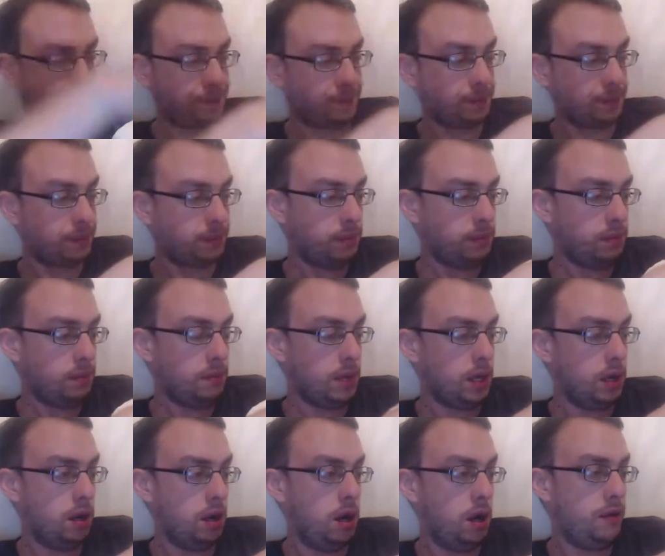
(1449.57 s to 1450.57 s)
uh, if you're
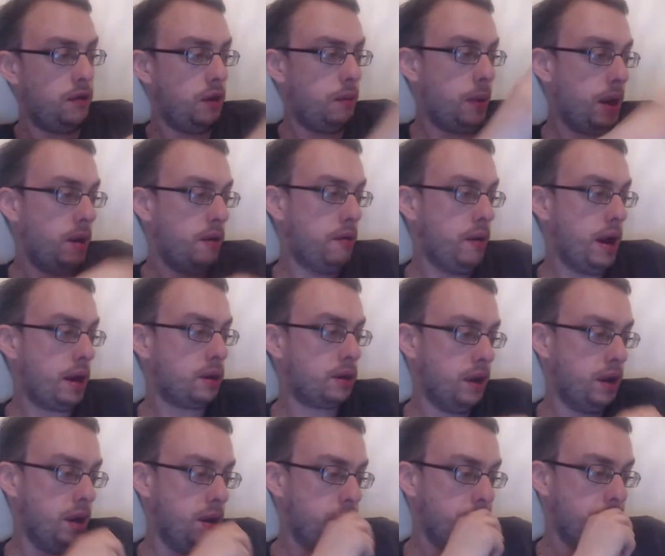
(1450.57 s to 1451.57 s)
about in Wrexham in the
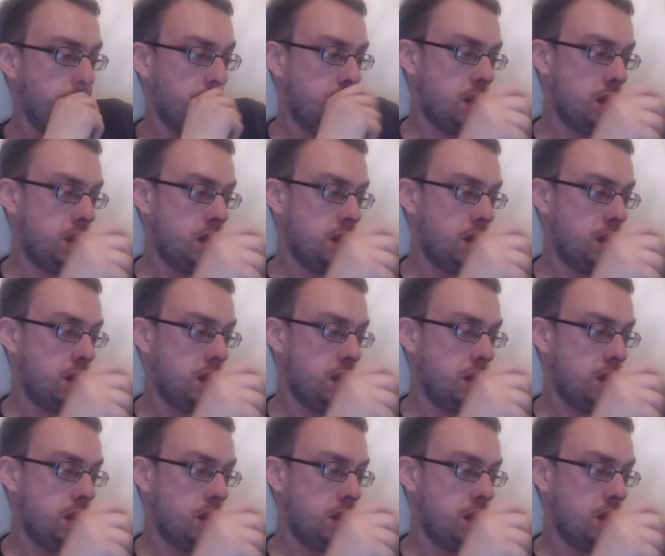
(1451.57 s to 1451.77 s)
afternoon.